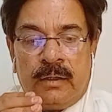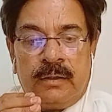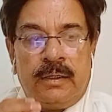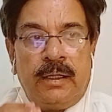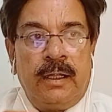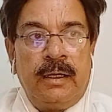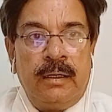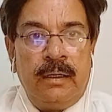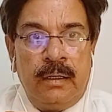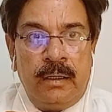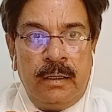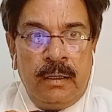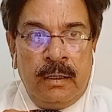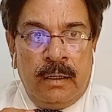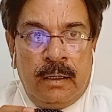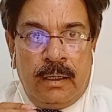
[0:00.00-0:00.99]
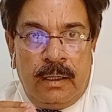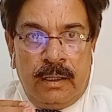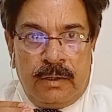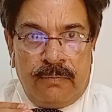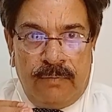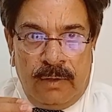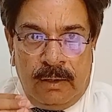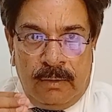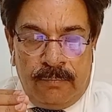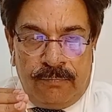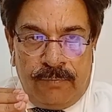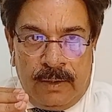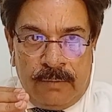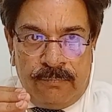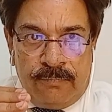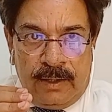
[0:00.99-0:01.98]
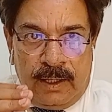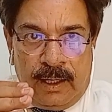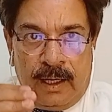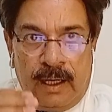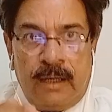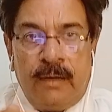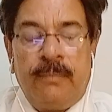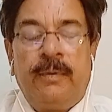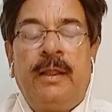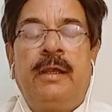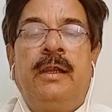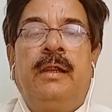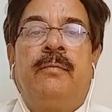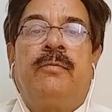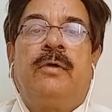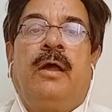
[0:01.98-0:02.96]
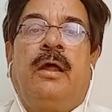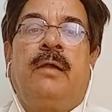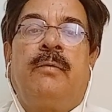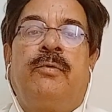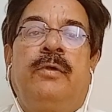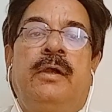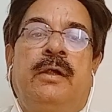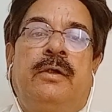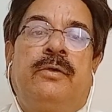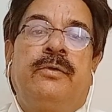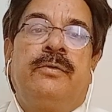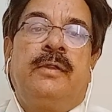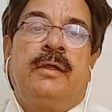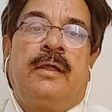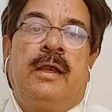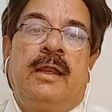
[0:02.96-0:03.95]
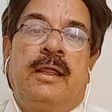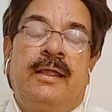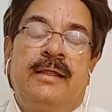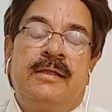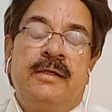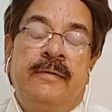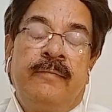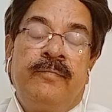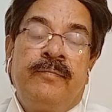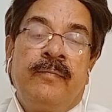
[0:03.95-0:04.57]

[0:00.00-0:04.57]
Then it will, when we add barium carbonate to the glaze,